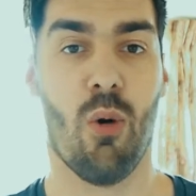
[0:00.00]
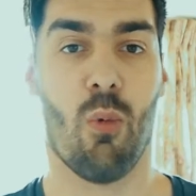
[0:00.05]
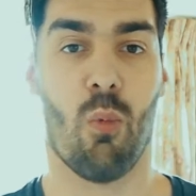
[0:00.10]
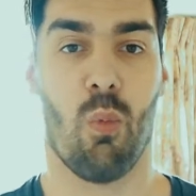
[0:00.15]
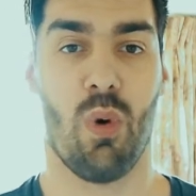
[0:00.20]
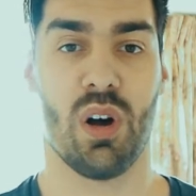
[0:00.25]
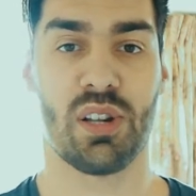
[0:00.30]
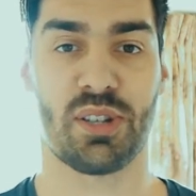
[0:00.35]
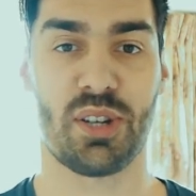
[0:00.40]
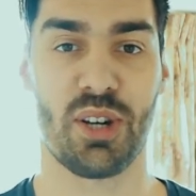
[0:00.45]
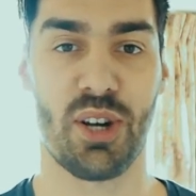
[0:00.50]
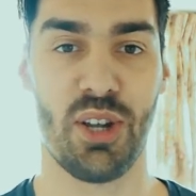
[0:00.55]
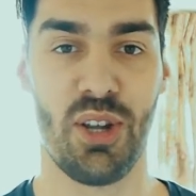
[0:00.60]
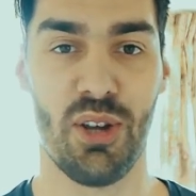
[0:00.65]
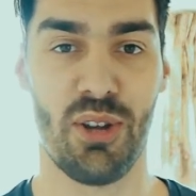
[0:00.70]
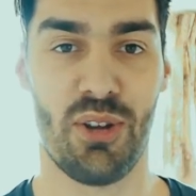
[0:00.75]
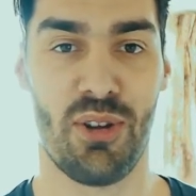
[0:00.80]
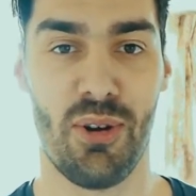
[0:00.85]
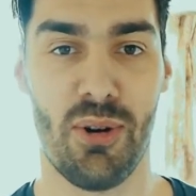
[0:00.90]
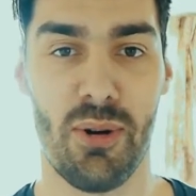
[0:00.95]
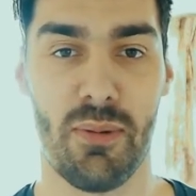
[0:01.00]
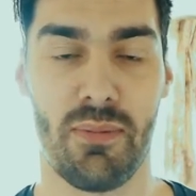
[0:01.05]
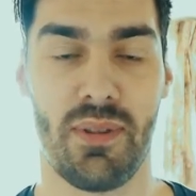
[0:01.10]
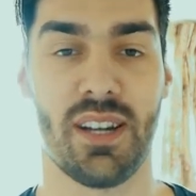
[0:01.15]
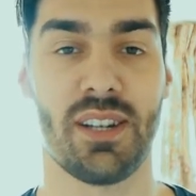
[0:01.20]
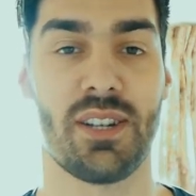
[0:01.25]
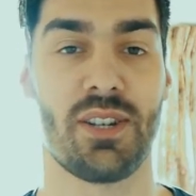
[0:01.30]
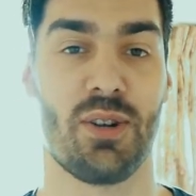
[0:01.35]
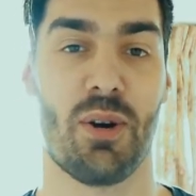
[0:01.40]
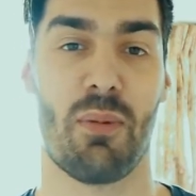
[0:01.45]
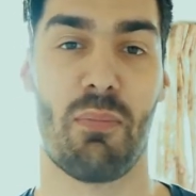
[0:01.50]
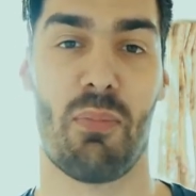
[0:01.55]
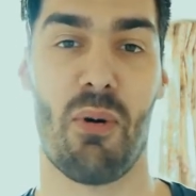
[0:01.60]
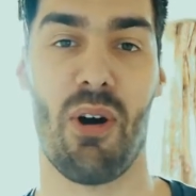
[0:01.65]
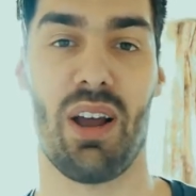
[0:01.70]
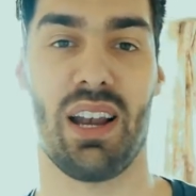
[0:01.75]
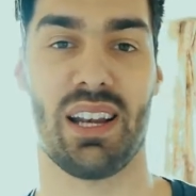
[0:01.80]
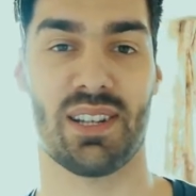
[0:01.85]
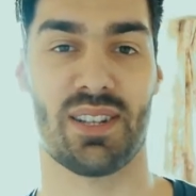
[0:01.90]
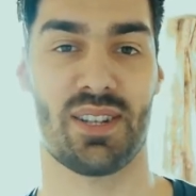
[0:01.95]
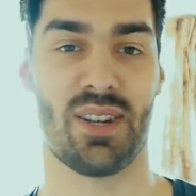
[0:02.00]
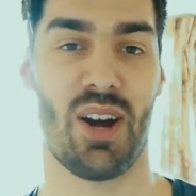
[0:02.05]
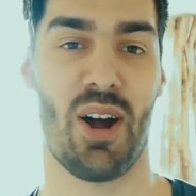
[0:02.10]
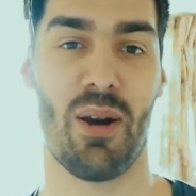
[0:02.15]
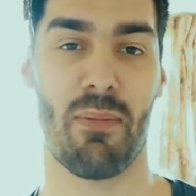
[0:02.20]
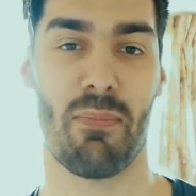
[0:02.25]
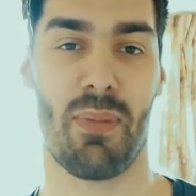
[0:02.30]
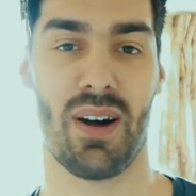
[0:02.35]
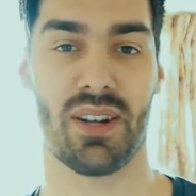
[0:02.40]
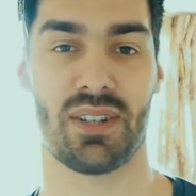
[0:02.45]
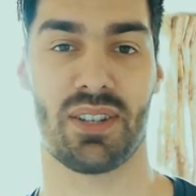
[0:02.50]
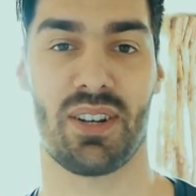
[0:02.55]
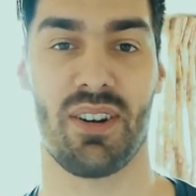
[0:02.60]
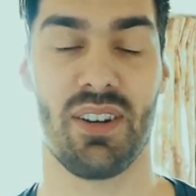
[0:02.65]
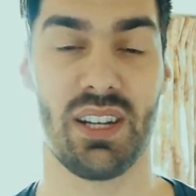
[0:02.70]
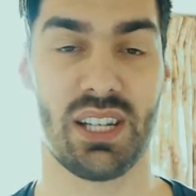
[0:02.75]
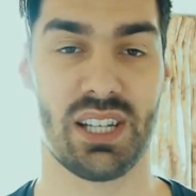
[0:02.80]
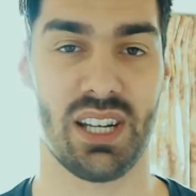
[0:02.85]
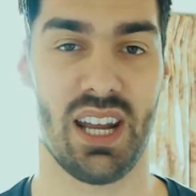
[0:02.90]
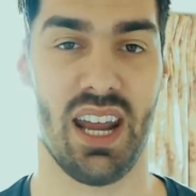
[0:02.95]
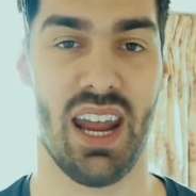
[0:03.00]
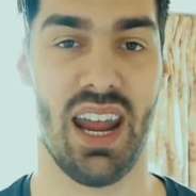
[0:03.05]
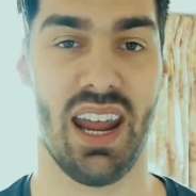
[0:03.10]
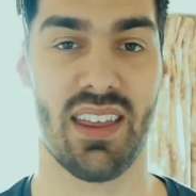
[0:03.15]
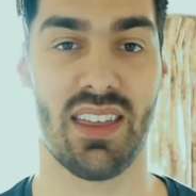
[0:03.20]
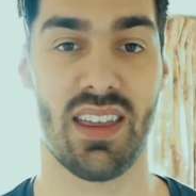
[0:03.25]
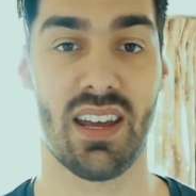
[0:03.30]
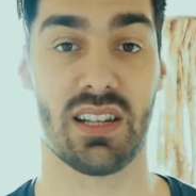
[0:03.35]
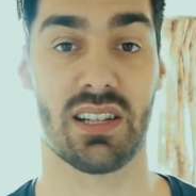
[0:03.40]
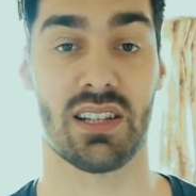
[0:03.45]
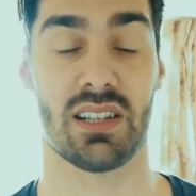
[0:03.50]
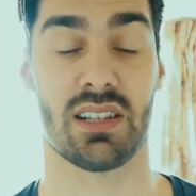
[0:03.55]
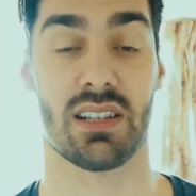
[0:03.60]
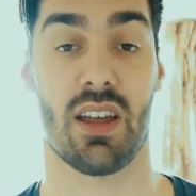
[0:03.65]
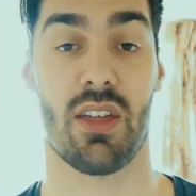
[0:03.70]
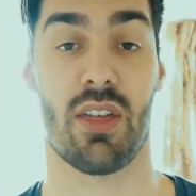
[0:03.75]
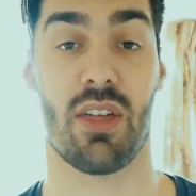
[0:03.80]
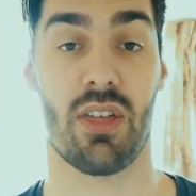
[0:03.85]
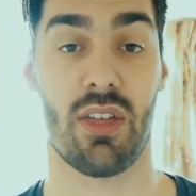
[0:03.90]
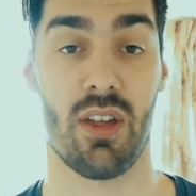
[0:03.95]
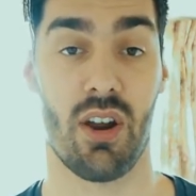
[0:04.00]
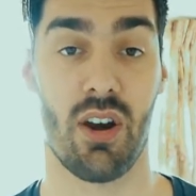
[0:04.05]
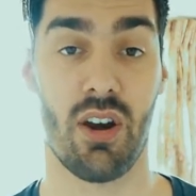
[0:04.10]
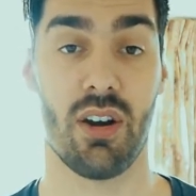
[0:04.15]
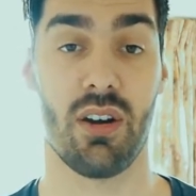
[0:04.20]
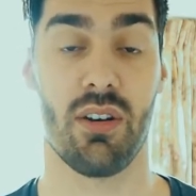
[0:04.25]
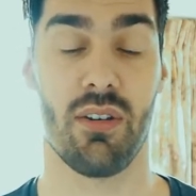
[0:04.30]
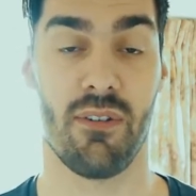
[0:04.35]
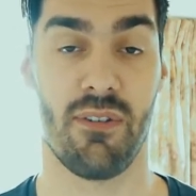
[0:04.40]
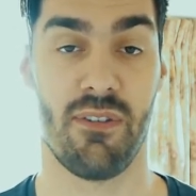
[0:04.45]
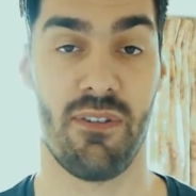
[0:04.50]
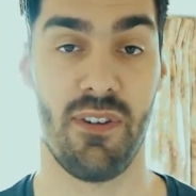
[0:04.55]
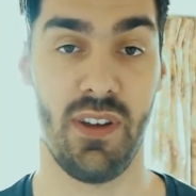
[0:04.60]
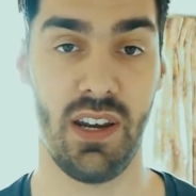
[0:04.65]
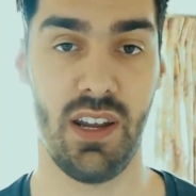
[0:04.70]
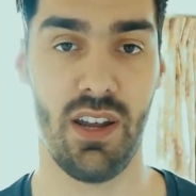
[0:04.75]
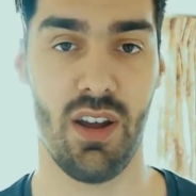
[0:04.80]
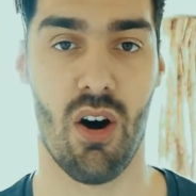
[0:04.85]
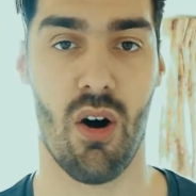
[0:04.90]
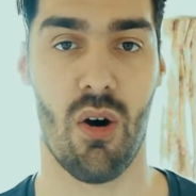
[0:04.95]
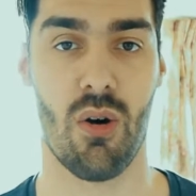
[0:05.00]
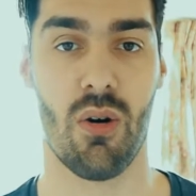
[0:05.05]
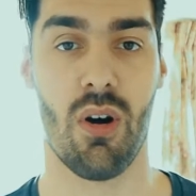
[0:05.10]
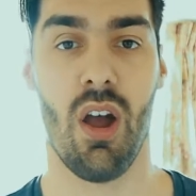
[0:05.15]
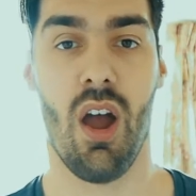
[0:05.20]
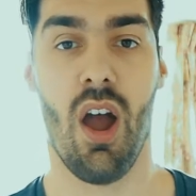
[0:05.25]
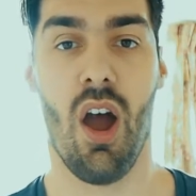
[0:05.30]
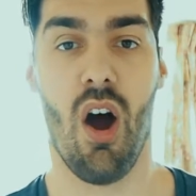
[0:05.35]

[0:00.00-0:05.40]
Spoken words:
What's good, YouTube? This is your boy Lazar Boskovic, and this is the third video